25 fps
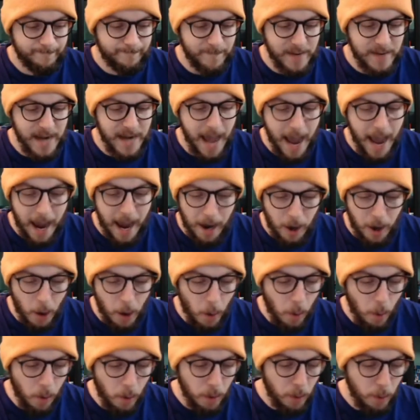
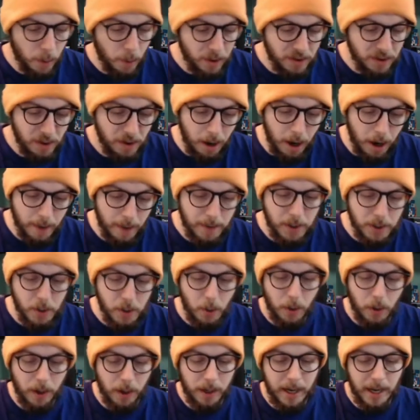Now, with
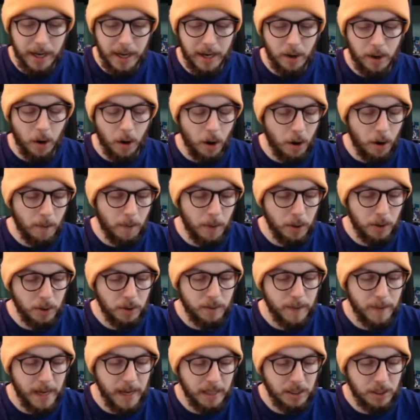Garbodor, it almost
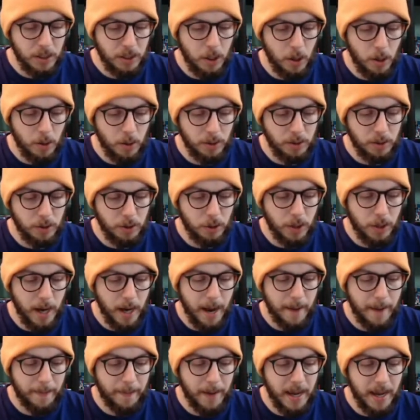makes Koga's
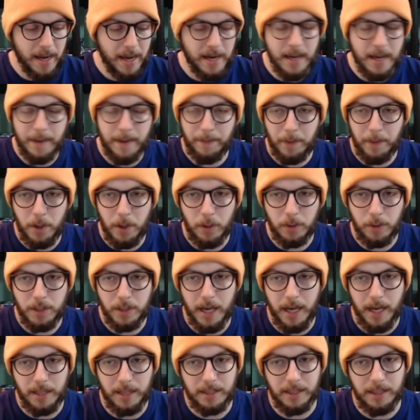Trap and
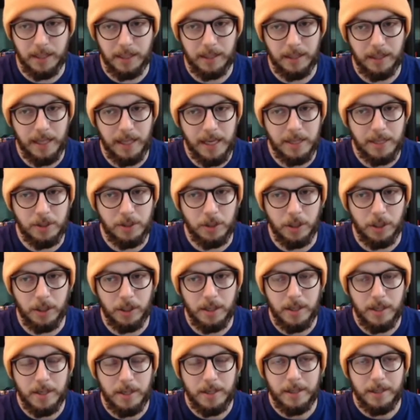Hypnotoxic Laser
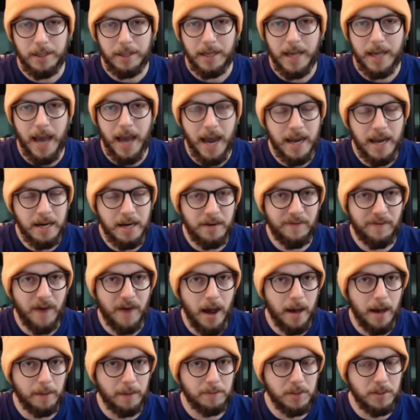kind of
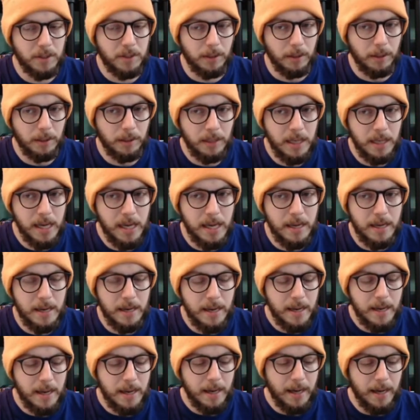obsolete.
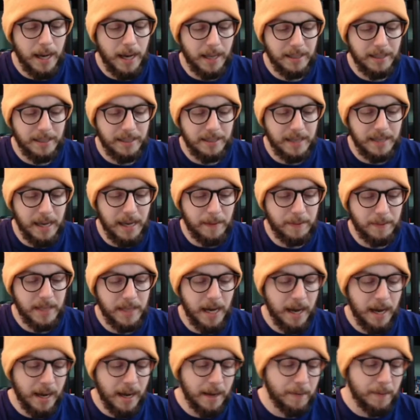At the same
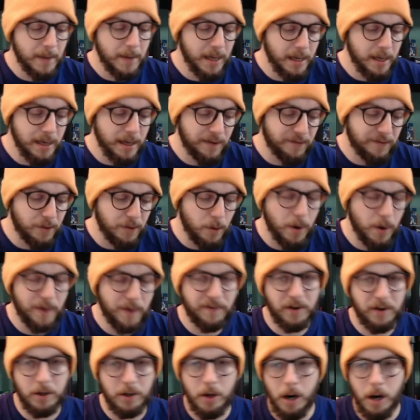time, if you don't have
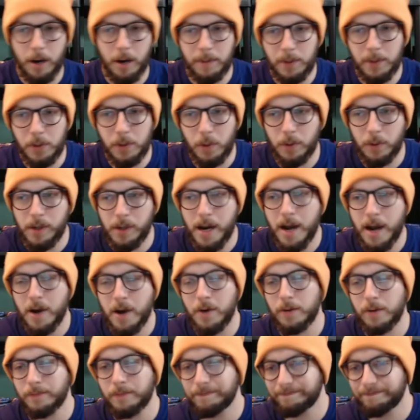your Garbodor out,